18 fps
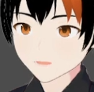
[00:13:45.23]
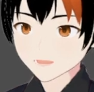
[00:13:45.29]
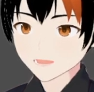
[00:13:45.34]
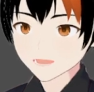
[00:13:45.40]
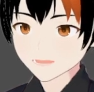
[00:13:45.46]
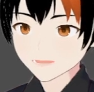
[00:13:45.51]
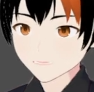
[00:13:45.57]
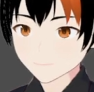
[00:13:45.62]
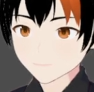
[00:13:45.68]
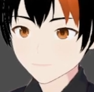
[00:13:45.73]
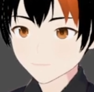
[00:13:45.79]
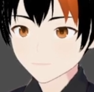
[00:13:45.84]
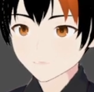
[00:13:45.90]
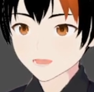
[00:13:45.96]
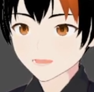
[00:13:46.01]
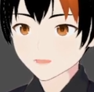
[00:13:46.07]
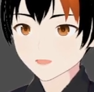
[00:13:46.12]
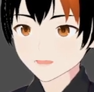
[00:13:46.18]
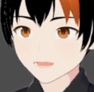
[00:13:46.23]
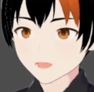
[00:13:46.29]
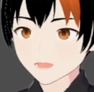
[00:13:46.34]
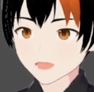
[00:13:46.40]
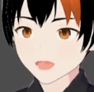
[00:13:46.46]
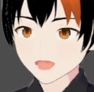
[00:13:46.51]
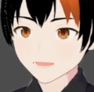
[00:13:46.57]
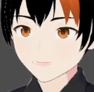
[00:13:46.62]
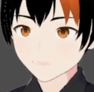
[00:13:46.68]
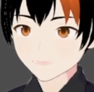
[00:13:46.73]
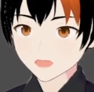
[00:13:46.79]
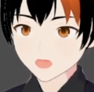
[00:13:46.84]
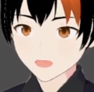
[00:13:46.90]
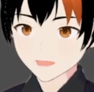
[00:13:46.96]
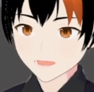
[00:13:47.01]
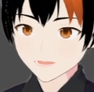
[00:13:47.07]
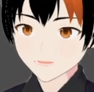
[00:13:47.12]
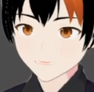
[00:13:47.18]
It... What, what do you mean by
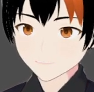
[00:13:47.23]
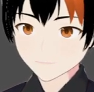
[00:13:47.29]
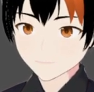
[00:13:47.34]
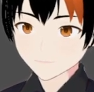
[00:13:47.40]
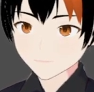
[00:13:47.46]
started it?